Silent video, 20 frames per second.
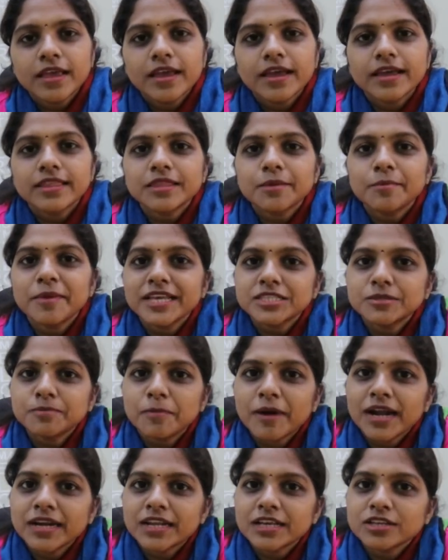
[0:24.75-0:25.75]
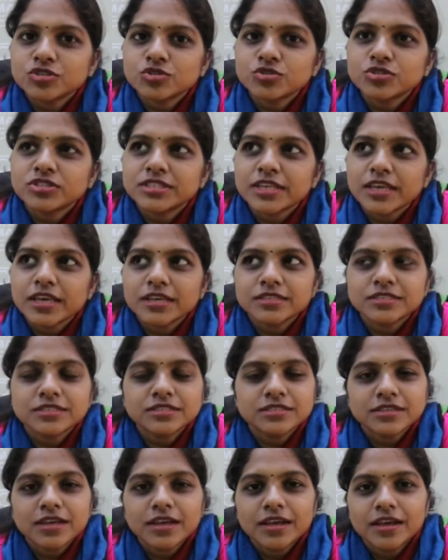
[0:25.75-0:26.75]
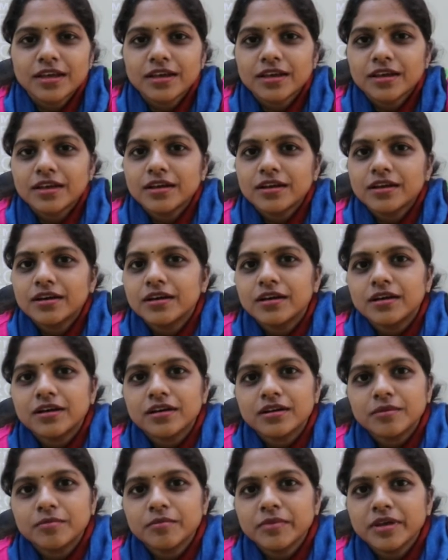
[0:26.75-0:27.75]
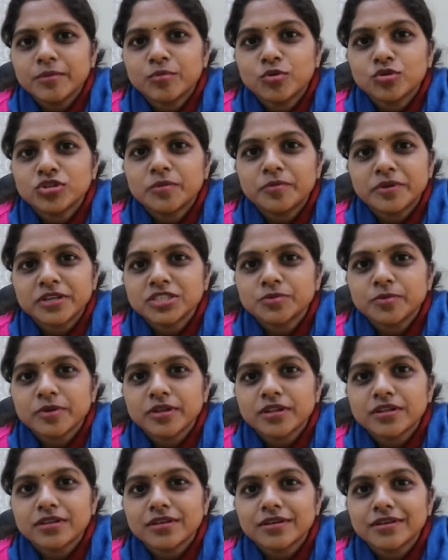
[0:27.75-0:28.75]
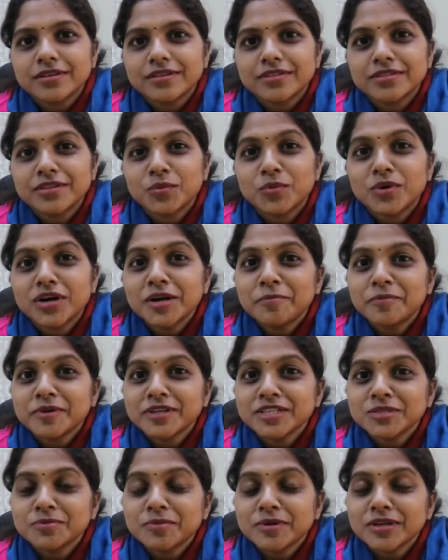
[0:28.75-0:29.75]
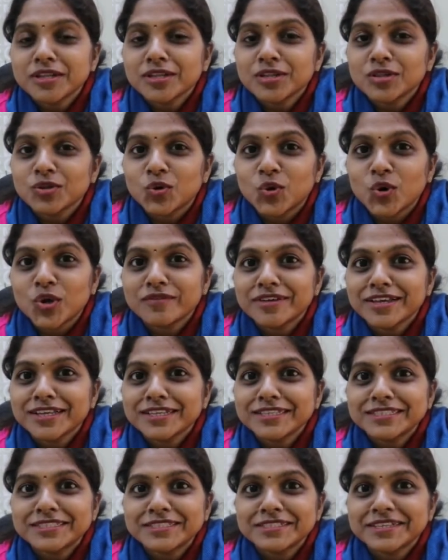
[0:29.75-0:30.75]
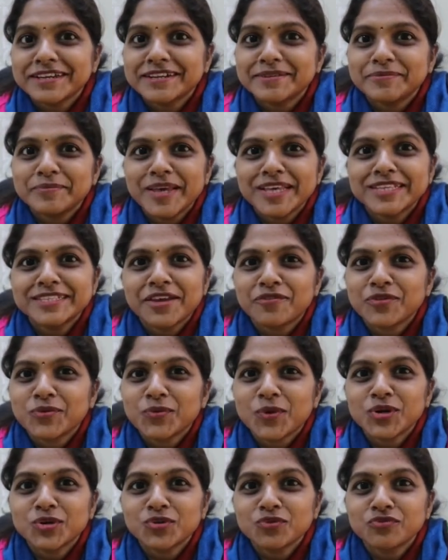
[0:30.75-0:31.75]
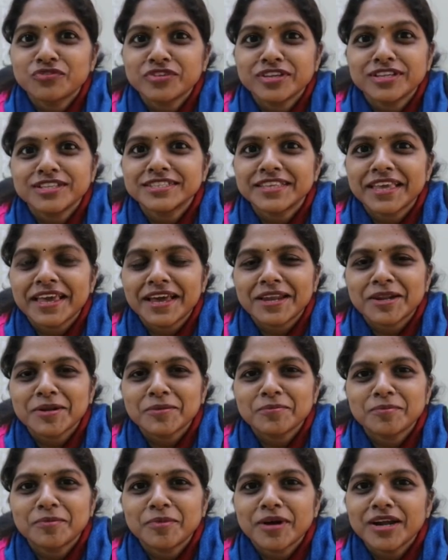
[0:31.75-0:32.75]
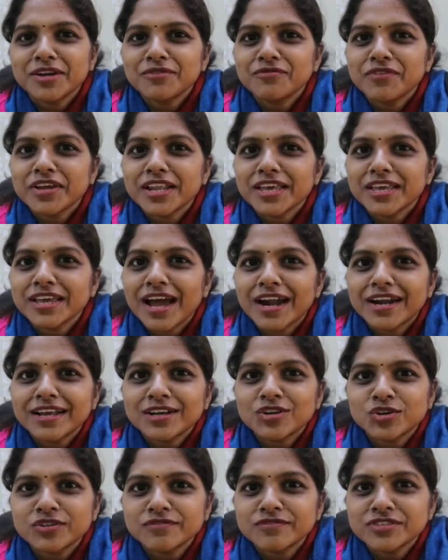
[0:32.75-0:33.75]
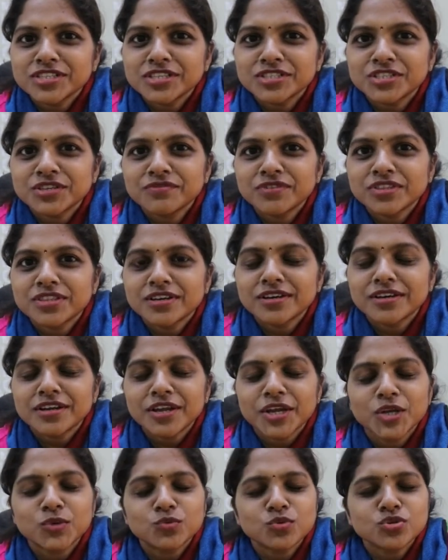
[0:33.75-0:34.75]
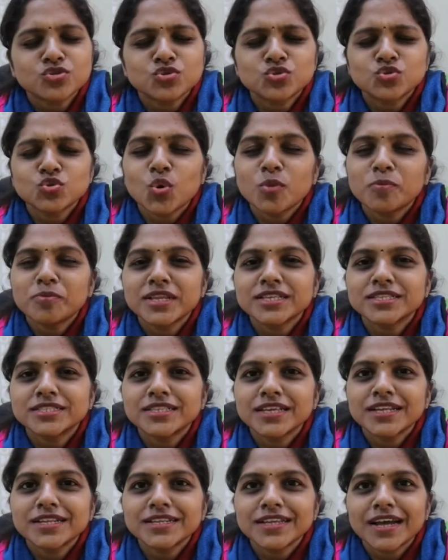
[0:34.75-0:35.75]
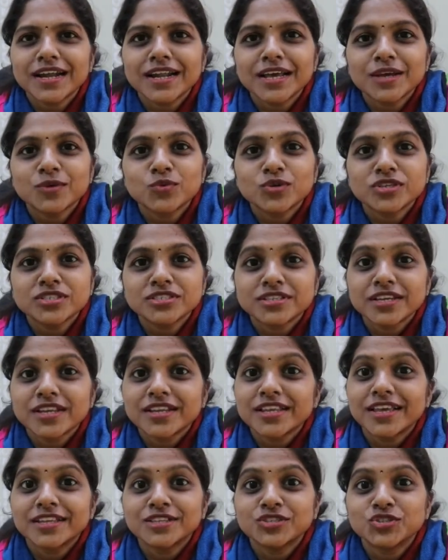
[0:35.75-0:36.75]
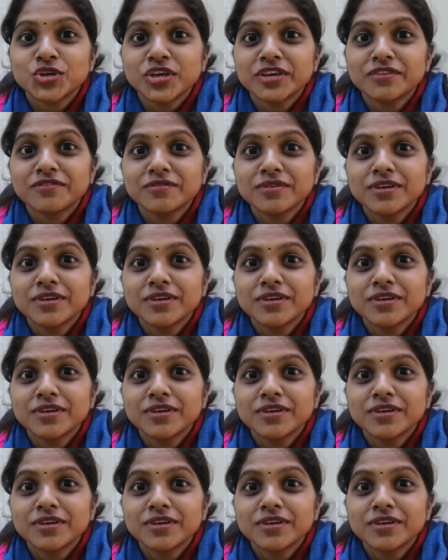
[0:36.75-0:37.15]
And the best part I should say is about the principal. The word principal always makes everyone to feel scared. But when I had a conversation with her, it was so pleasant and I was really enjoying